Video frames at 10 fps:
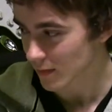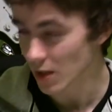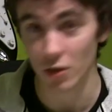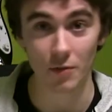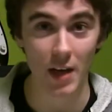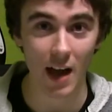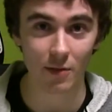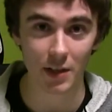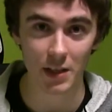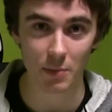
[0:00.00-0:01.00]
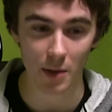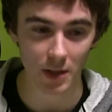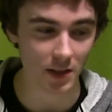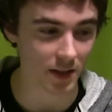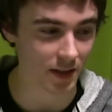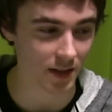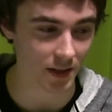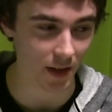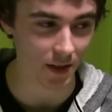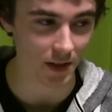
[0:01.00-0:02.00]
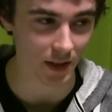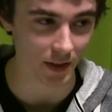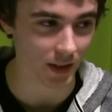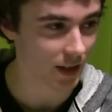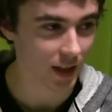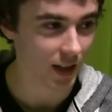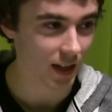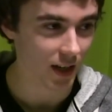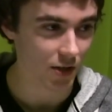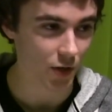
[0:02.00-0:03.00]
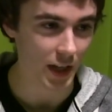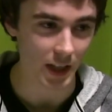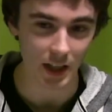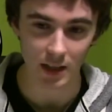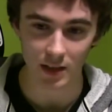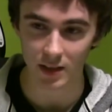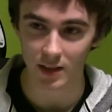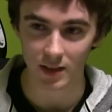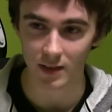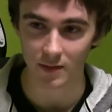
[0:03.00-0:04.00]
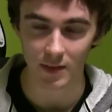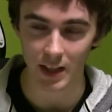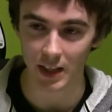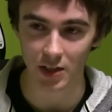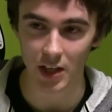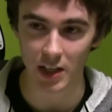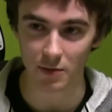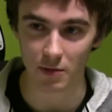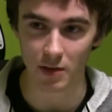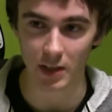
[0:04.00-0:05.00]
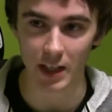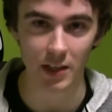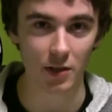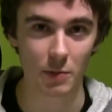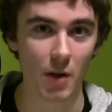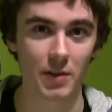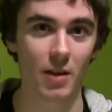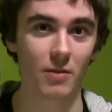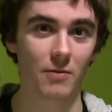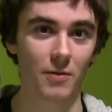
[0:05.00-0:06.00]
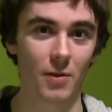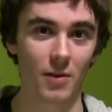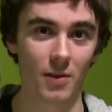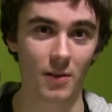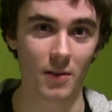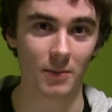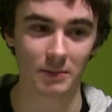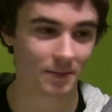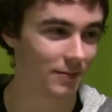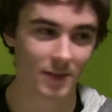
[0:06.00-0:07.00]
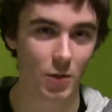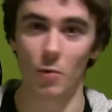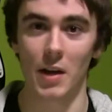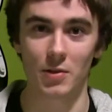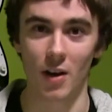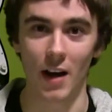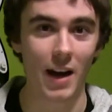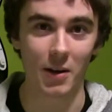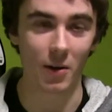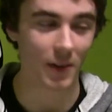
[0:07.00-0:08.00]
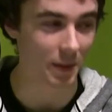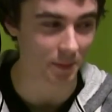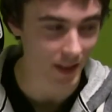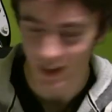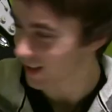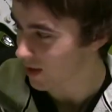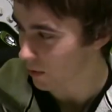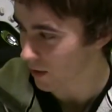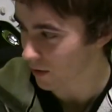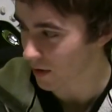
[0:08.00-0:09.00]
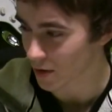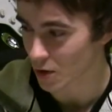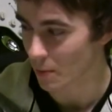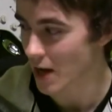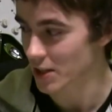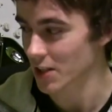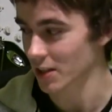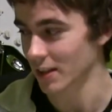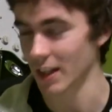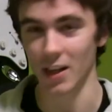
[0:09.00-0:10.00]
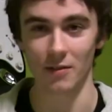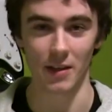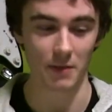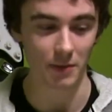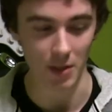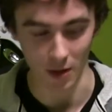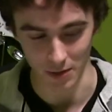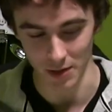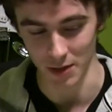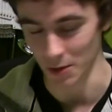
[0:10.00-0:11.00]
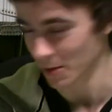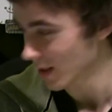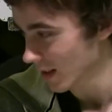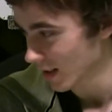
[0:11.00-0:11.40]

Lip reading: So if you have one of these puppies, you could trade it in exchange for taking your spouse out to a restaurant. I don't know, like whatever your imagination could think of that $50 could do.